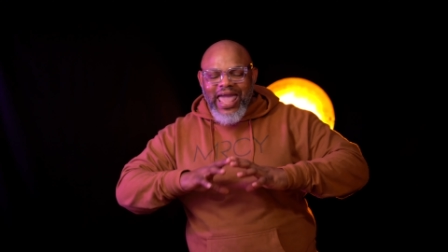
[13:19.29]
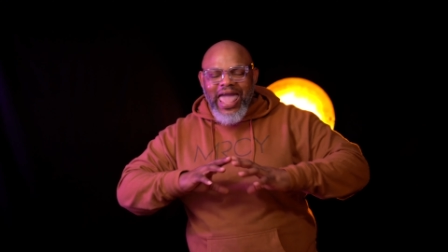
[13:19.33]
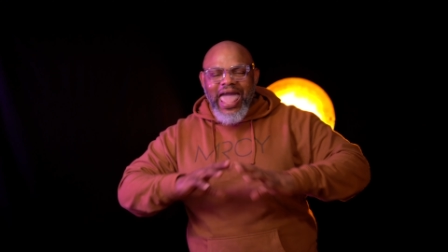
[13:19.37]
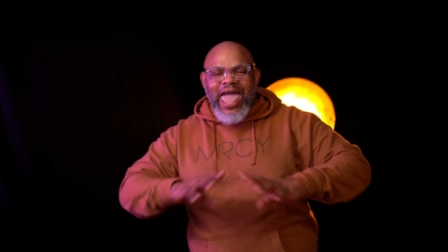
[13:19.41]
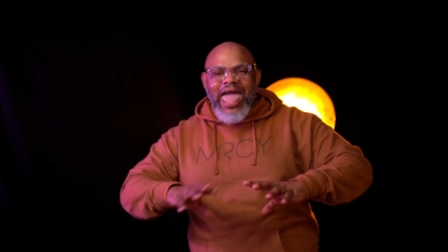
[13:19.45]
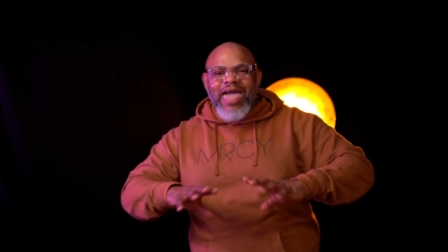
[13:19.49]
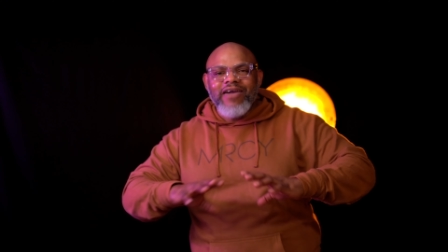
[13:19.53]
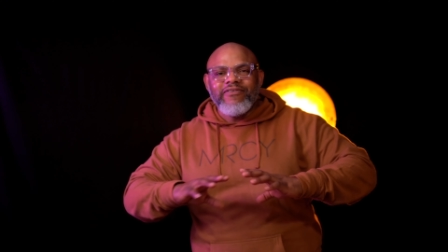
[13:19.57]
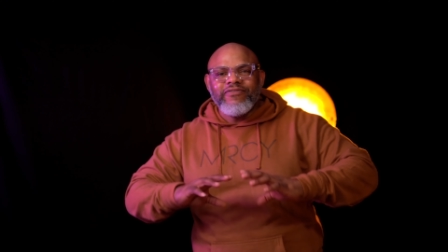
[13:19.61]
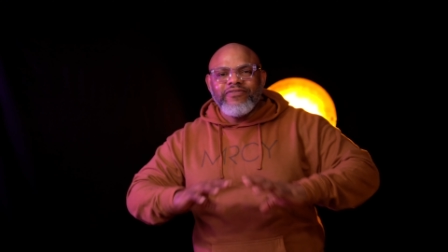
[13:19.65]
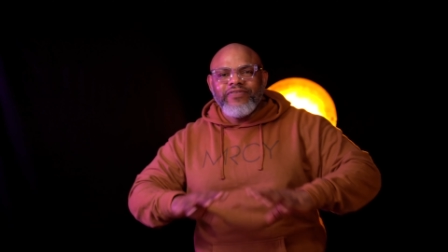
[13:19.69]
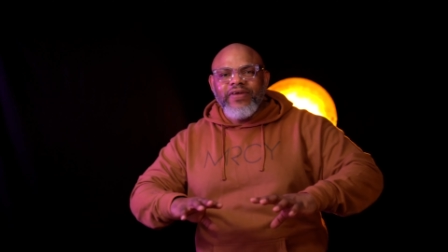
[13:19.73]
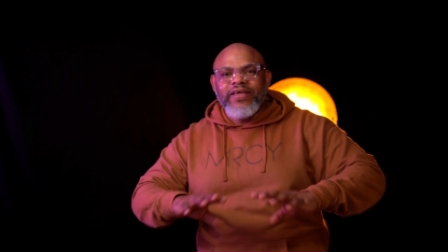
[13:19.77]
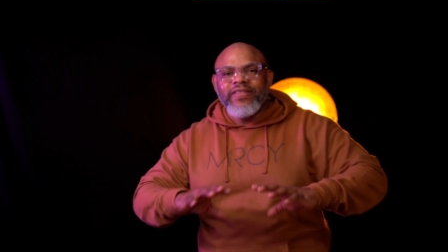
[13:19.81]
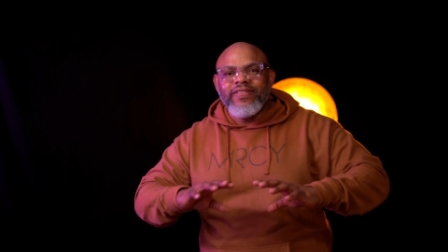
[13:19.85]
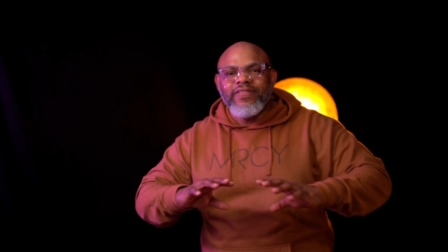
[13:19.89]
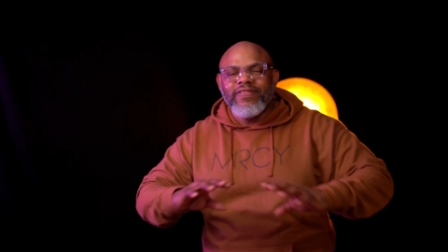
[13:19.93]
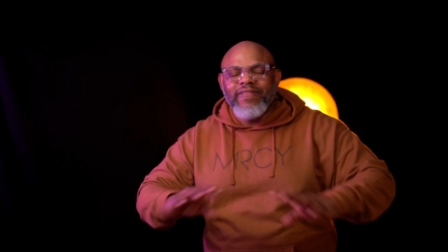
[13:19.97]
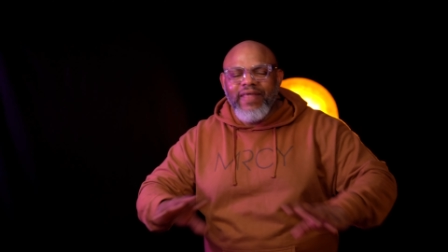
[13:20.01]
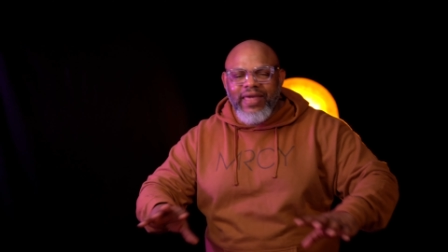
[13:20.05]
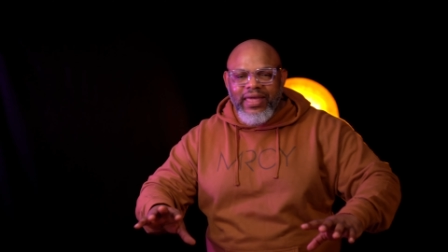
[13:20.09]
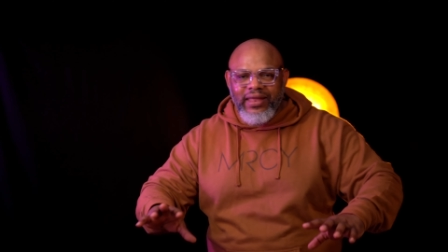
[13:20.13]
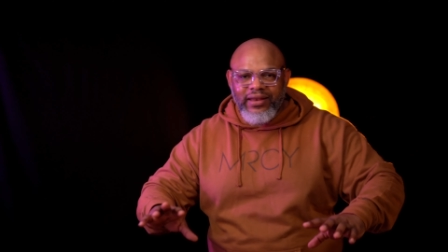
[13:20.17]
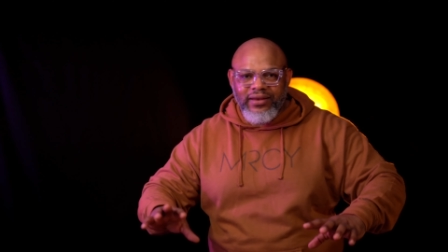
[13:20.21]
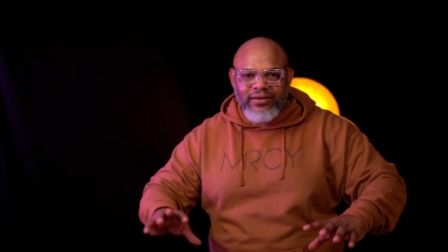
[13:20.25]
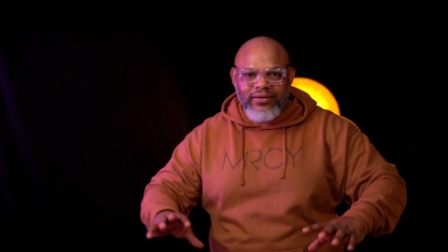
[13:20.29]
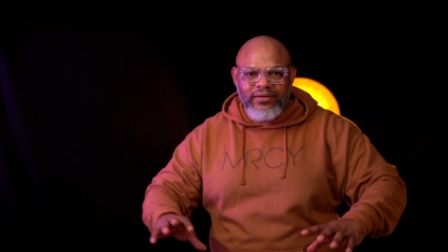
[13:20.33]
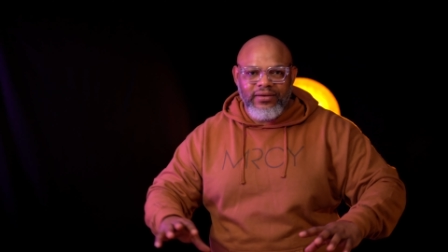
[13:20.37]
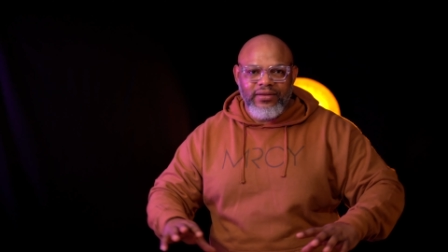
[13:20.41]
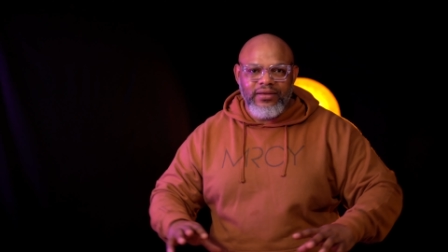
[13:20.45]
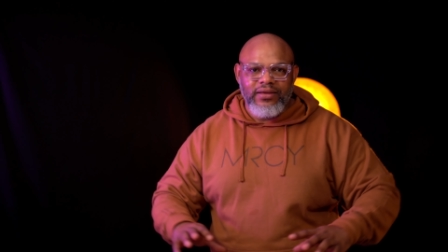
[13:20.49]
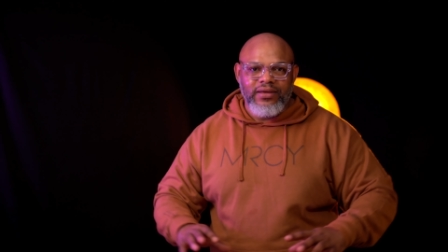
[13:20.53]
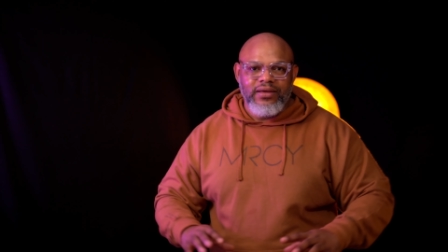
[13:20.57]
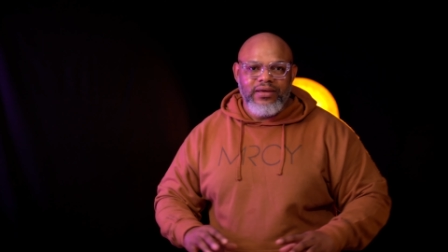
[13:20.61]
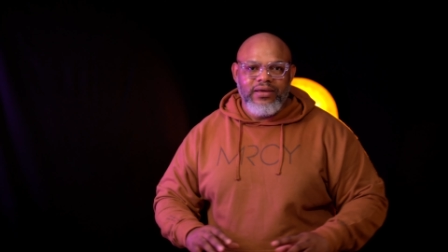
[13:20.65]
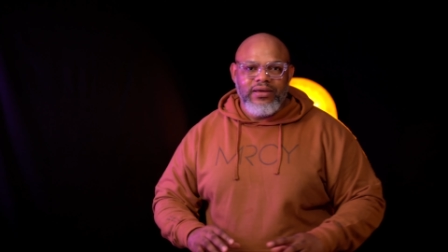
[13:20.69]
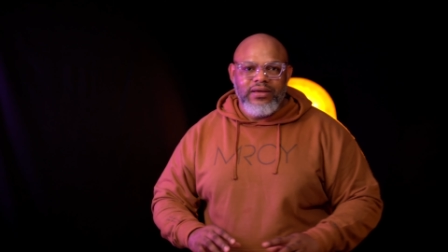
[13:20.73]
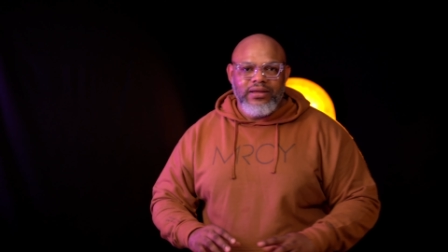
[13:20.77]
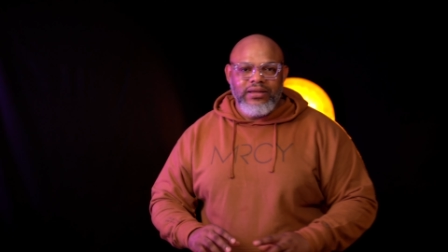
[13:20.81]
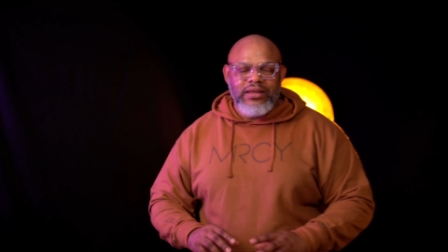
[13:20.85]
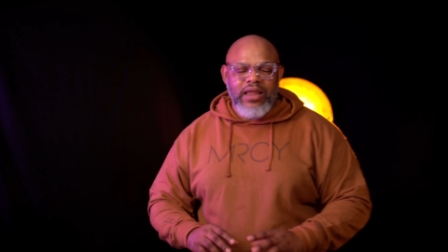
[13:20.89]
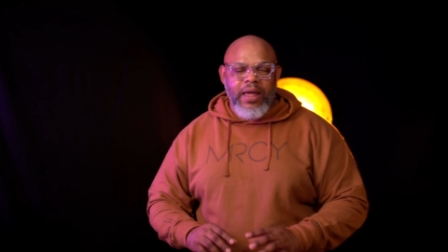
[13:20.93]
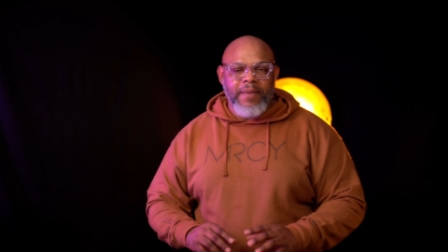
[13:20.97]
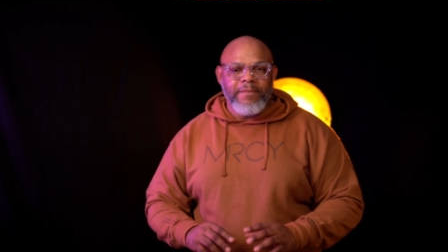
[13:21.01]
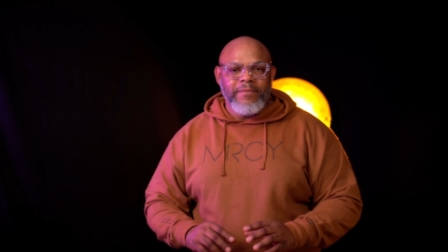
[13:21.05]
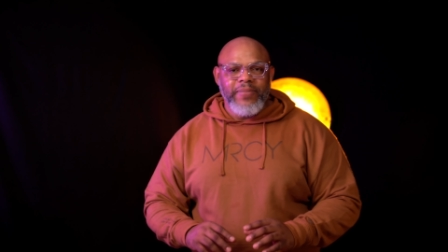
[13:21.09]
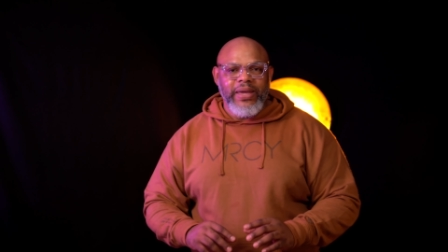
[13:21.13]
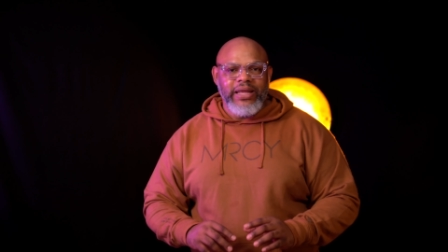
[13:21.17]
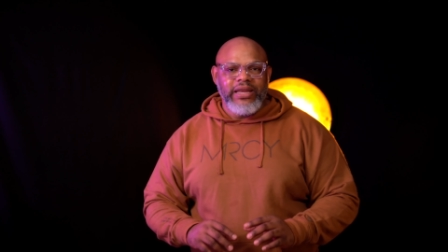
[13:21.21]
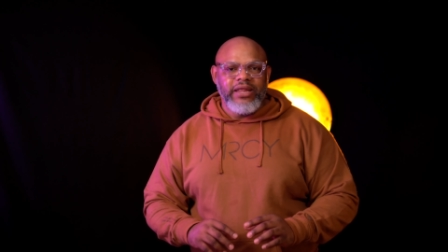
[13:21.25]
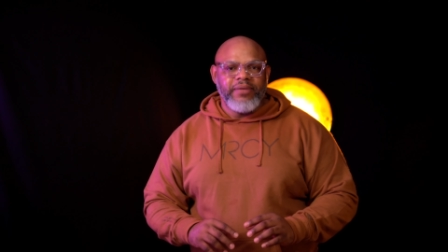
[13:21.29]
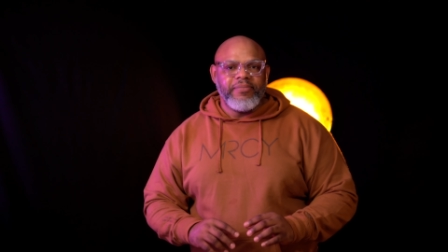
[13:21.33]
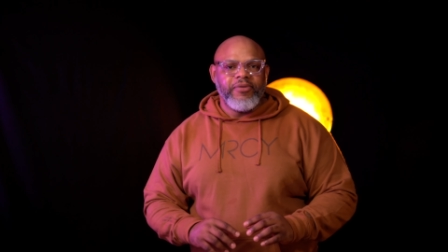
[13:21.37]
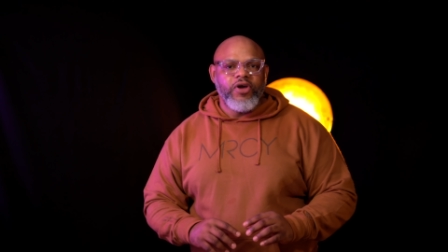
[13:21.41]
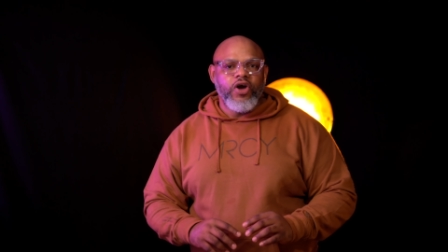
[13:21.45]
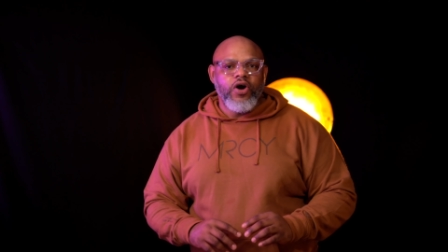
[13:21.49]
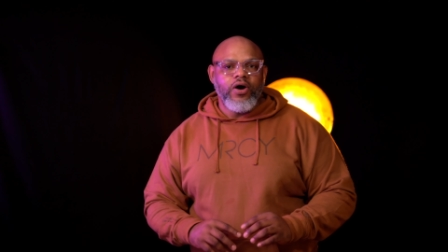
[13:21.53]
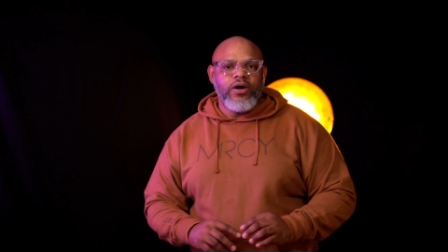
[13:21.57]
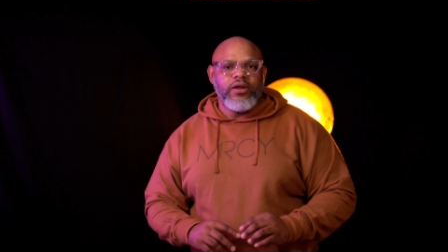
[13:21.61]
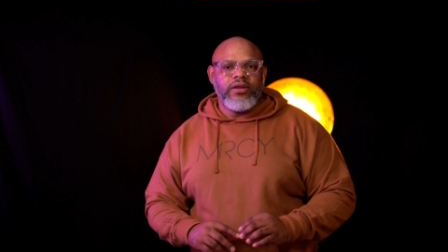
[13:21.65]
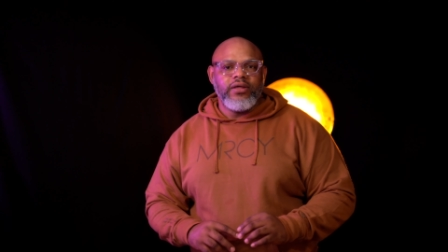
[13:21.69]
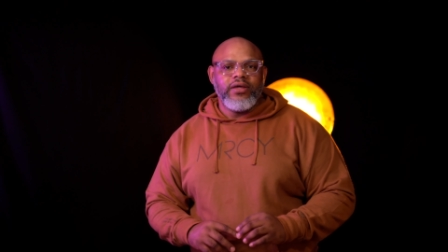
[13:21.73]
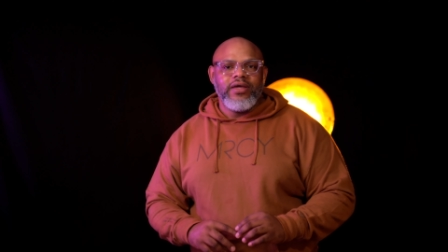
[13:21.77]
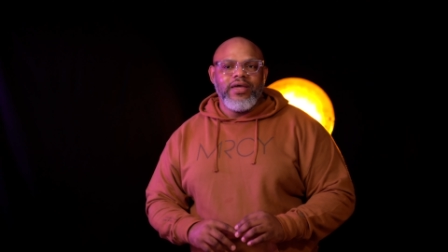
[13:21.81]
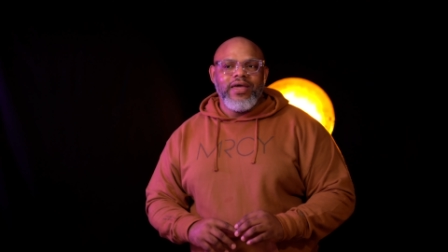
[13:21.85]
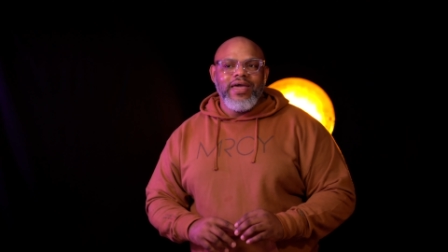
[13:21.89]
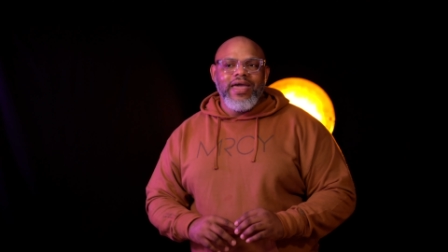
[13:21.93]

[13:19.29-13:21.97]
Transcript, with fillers: everything that made him God.